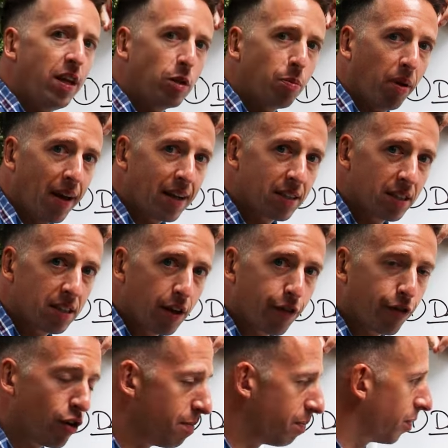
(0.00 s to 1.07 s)
of these plates are
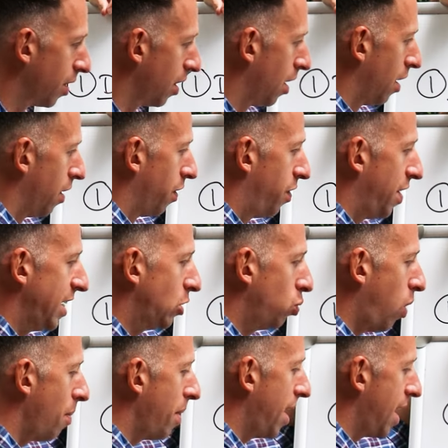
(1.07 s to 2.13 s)
different.
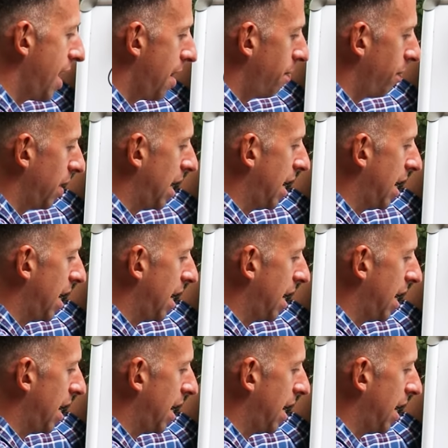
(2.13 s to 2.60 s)
This one here